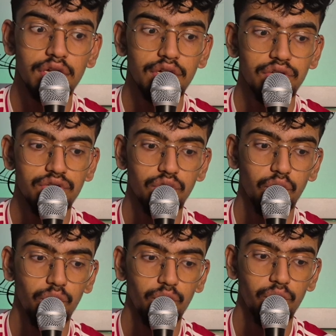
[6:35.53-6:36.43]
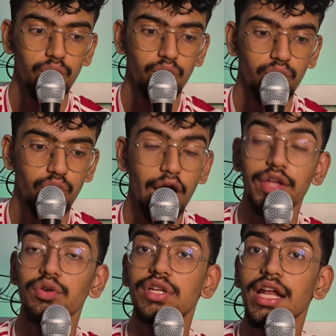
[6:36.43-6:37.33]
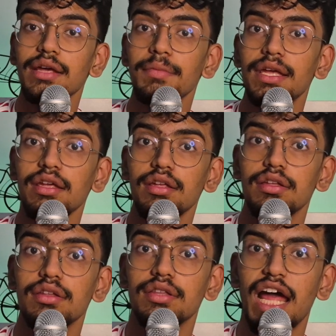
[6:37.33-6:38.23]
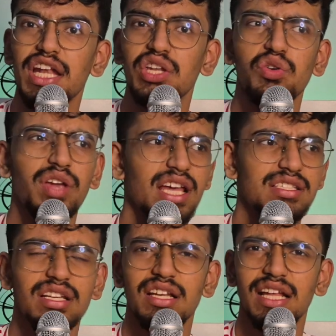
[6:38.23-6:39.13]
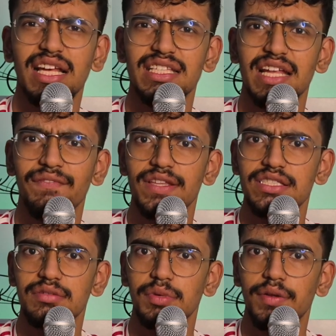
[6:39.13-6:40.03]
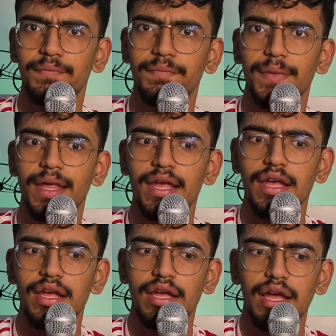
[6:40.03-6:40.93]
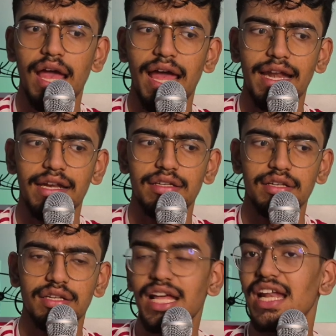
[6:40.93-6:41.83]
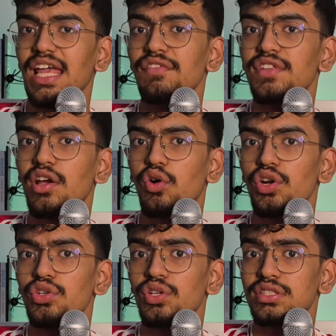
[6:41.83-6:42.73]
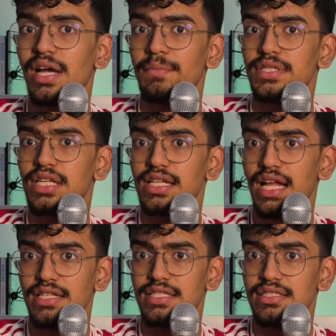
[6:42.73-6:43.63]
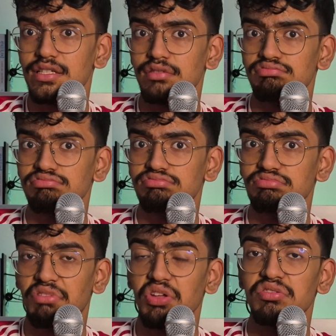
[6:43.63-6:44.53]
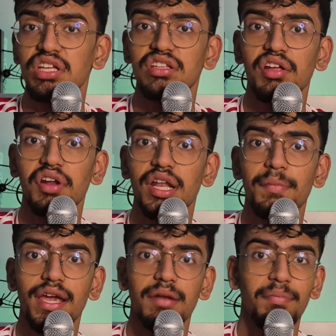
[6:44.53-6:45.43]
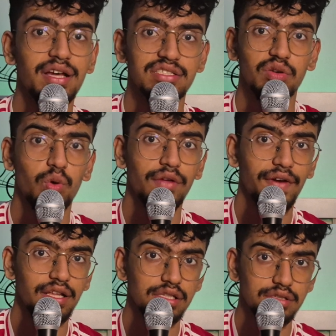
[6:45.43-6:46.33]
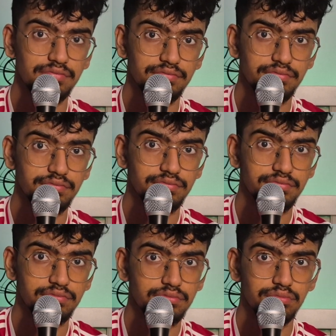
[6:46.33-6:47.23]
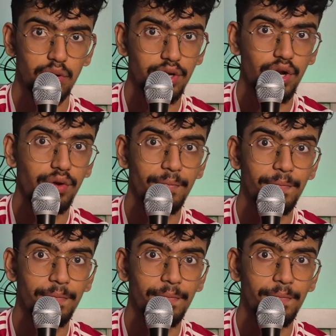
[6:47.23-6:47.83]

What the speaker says: So, are you telling me that Newcastle is invincible? And that if they go into the Champions League next season, do you think they really make it past the quarterfinals? Probably not.